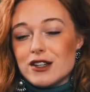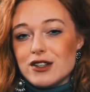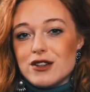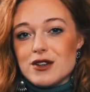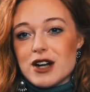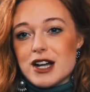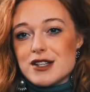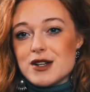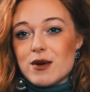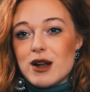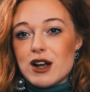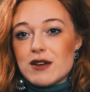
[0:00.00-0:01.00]
you guys
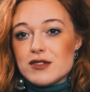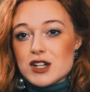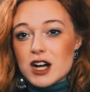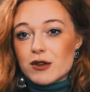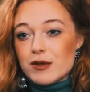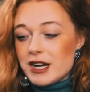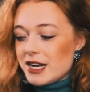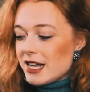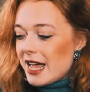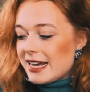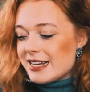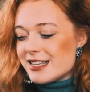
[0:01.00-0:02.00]
know I love dark green
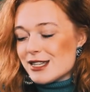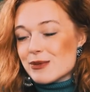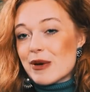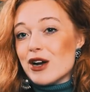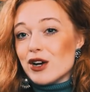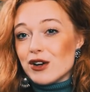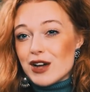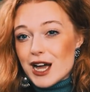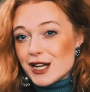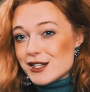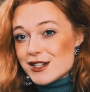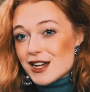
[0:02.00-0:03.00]
and it's a sweater and